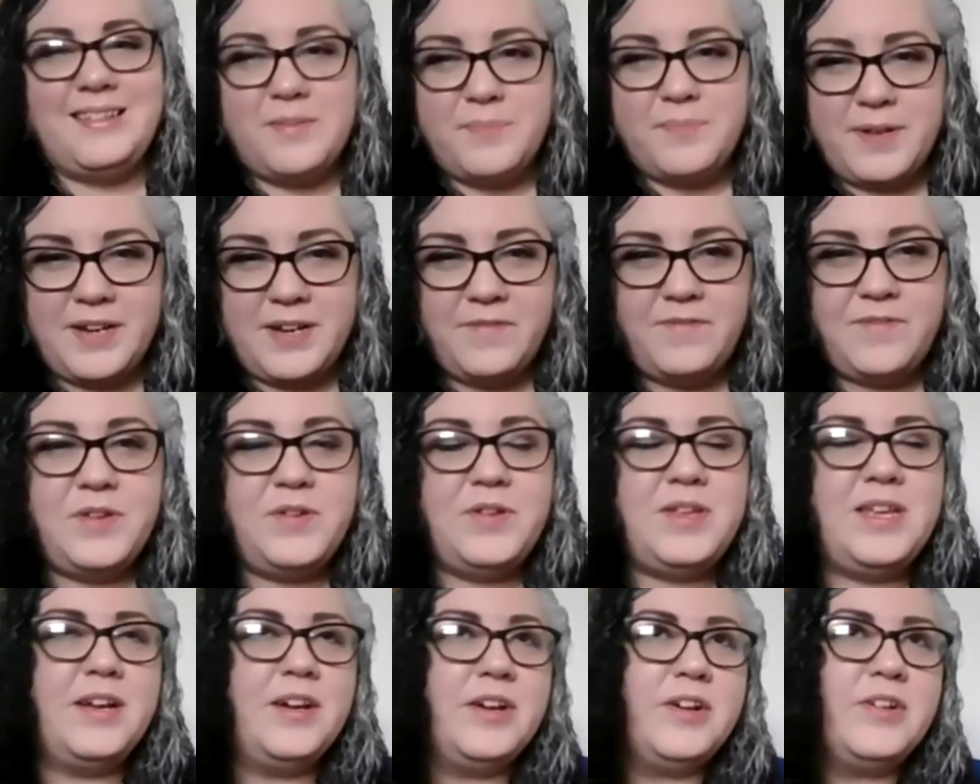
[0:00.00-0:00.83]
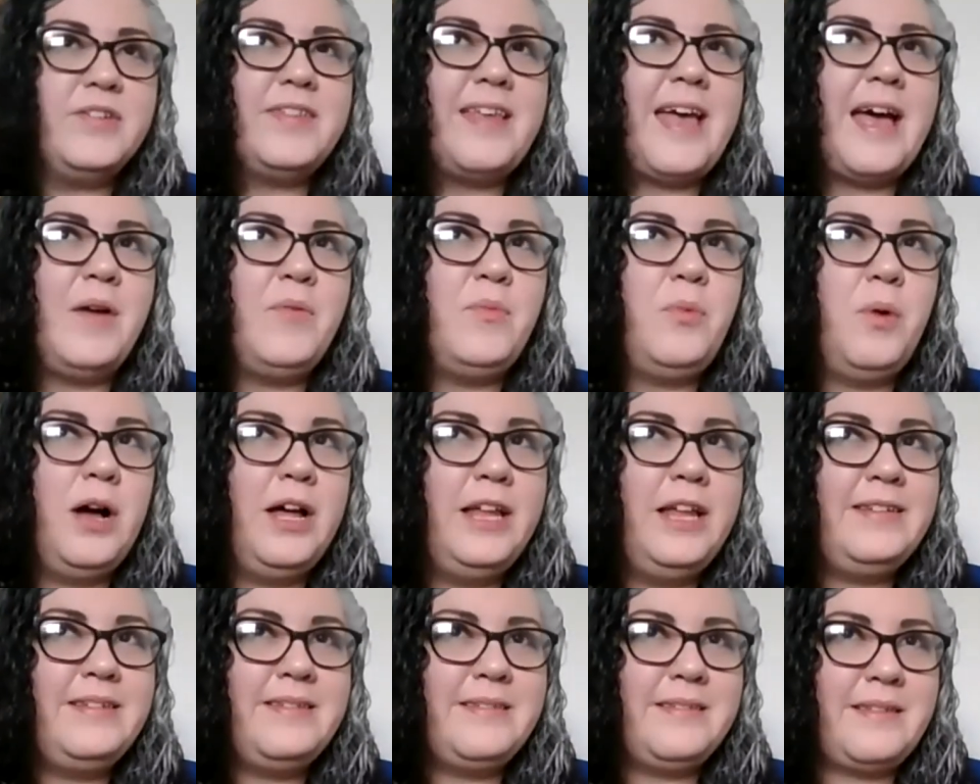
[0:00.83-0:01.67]
been a few years. I
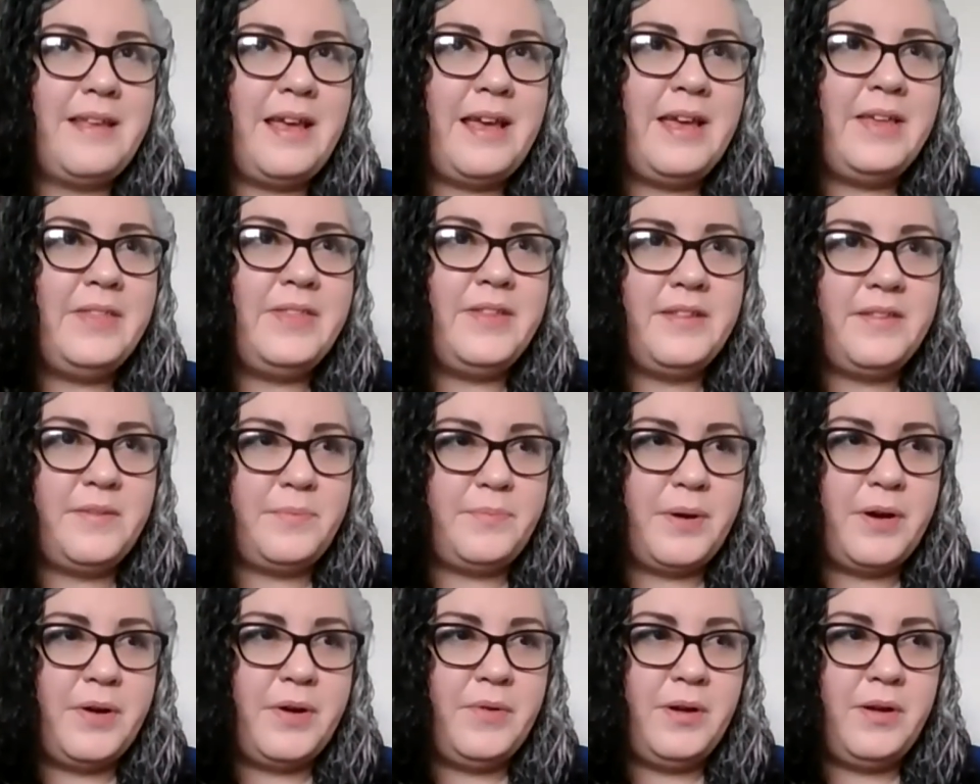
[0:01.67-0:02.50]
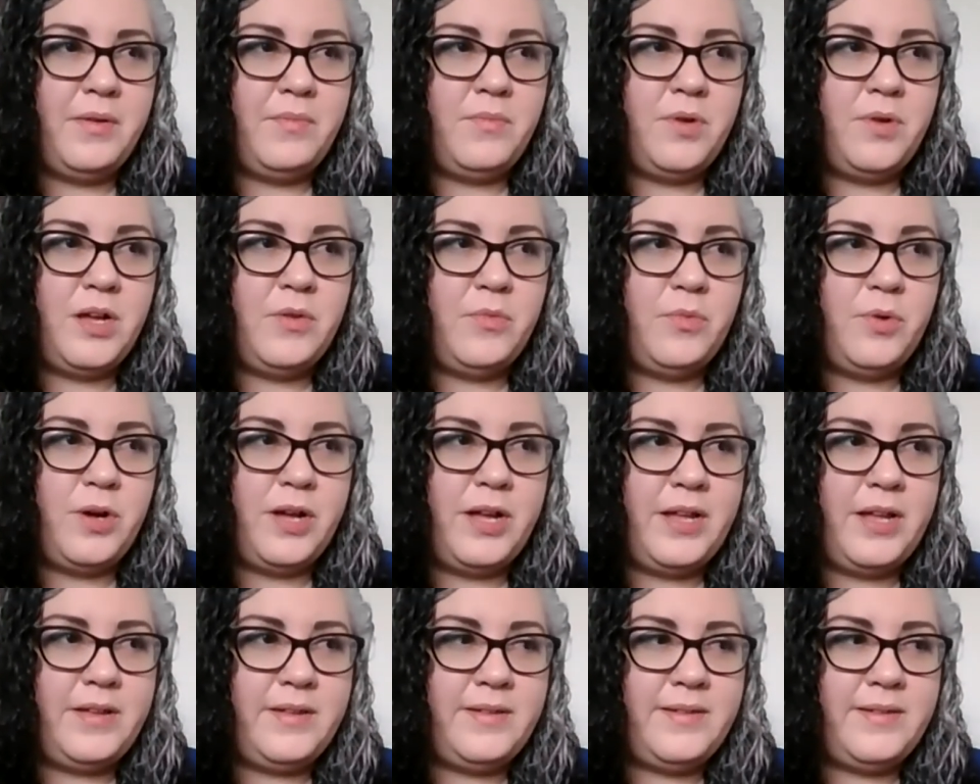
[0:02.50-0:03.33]
want to say this poem
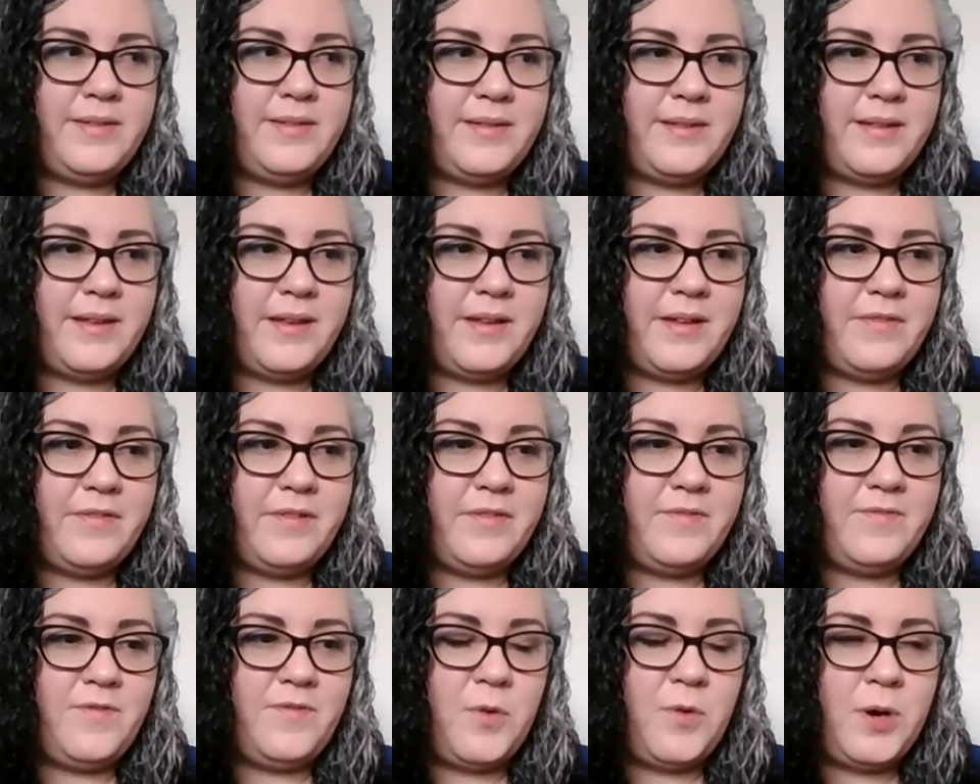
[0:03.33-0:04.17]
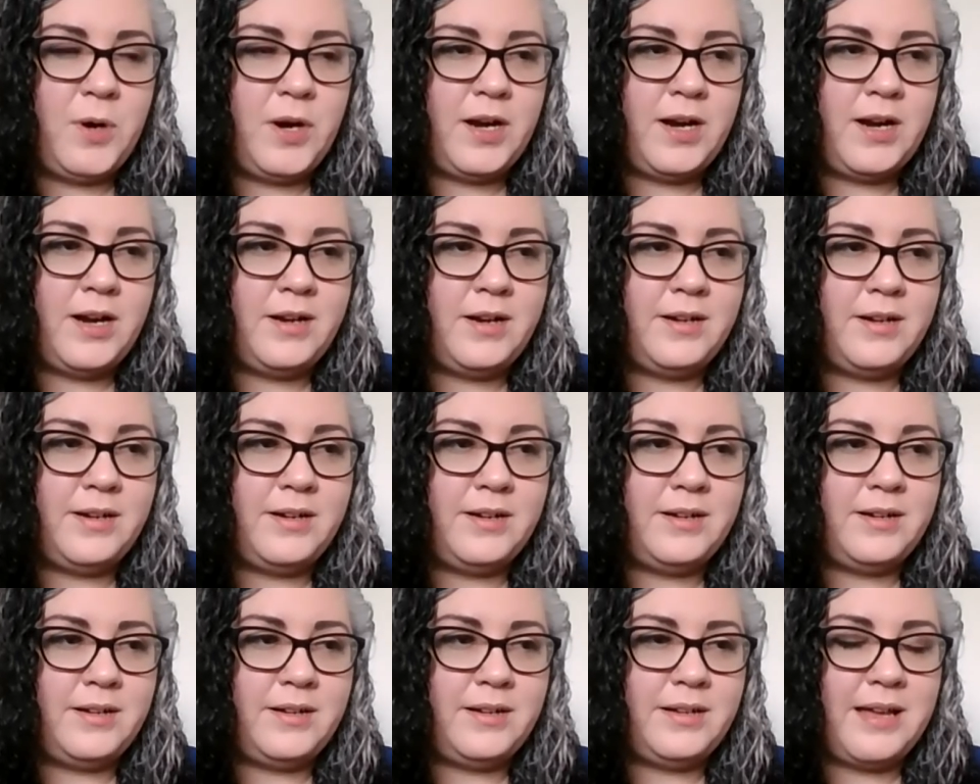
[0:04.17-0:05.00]
was
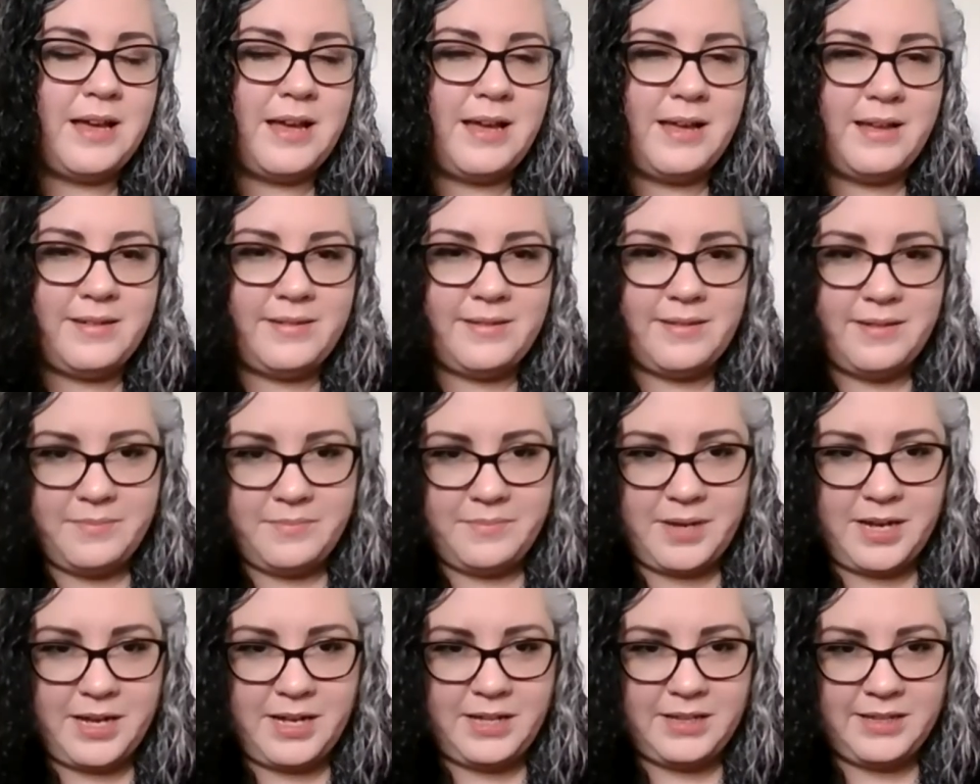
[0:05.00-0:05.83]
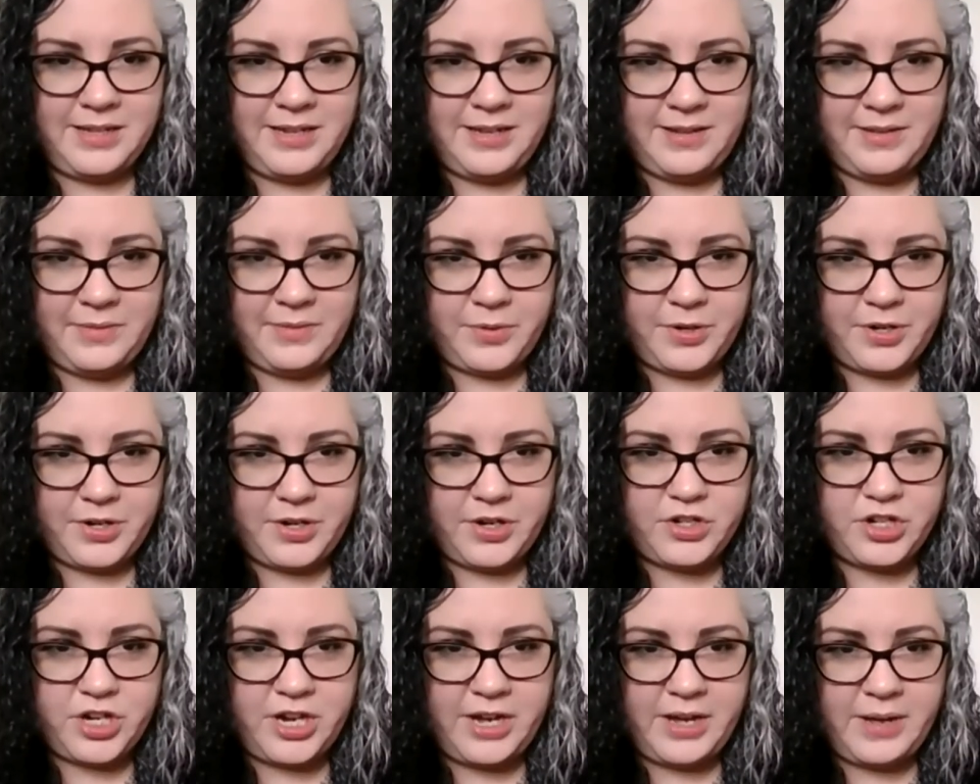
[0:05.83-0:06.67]
for Kazim Ali's
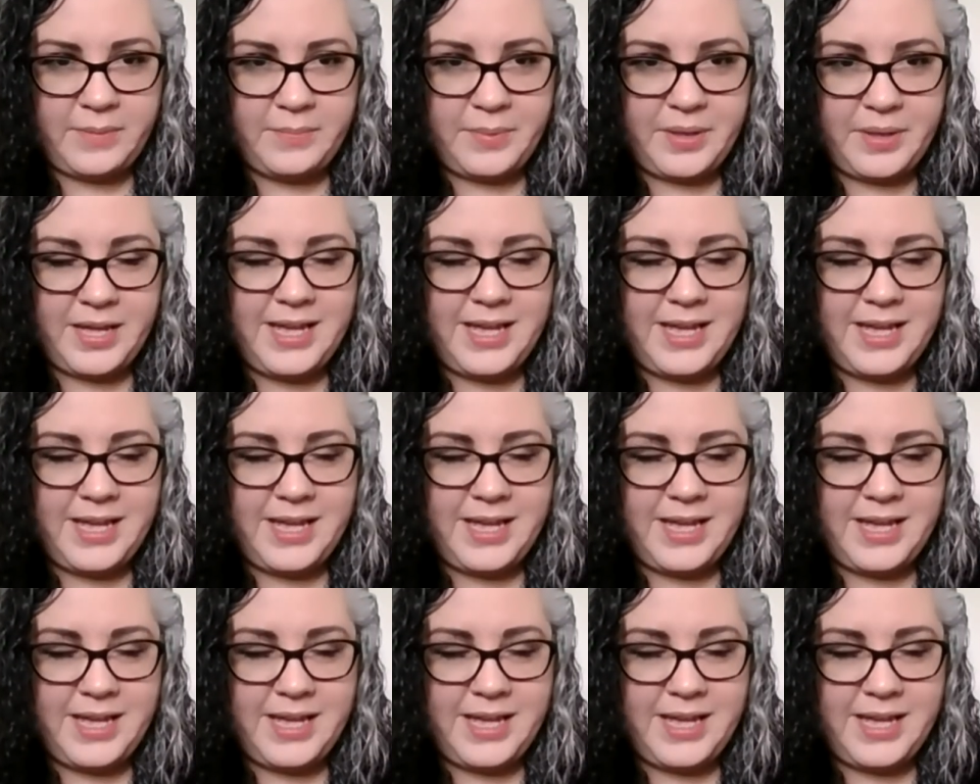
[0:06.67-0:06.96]
workshop.